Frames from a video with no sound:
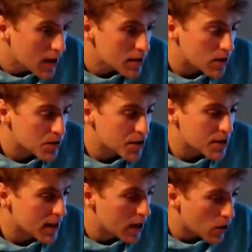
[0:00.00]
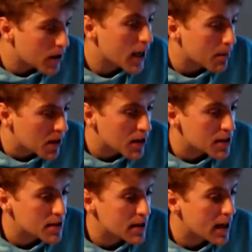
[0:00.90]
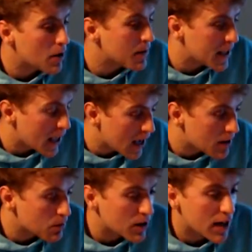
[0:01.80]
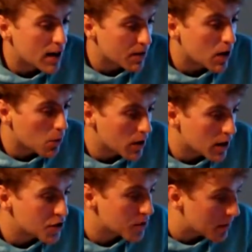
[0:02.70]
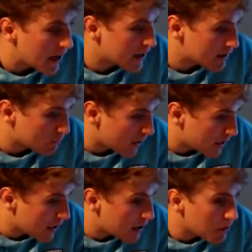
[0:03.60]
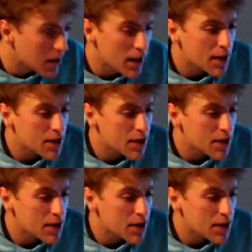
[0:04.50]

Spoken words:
Don't just say, okay, because now we're going to have all 100 back right now.